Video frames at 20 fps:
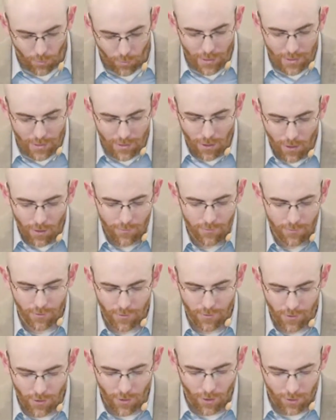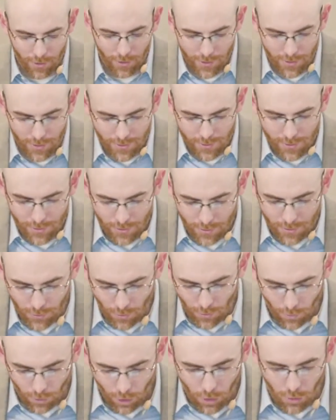we loved the darkness,
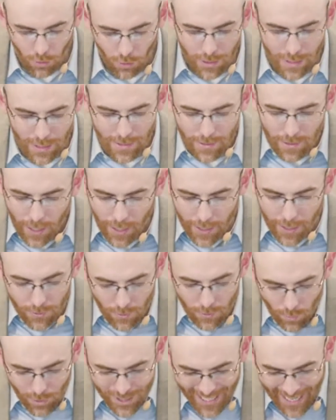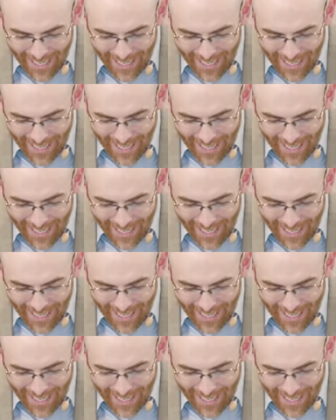your holy light was